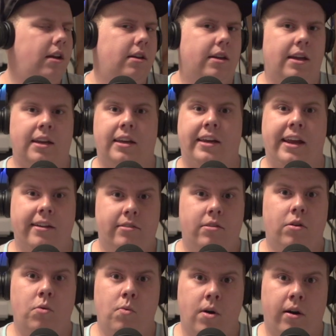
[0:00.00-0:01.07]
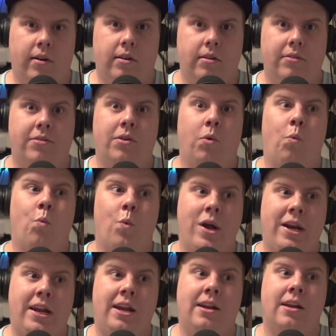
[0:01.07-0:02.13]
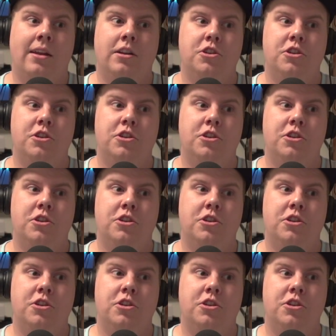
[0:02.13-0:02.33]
and get to work to winning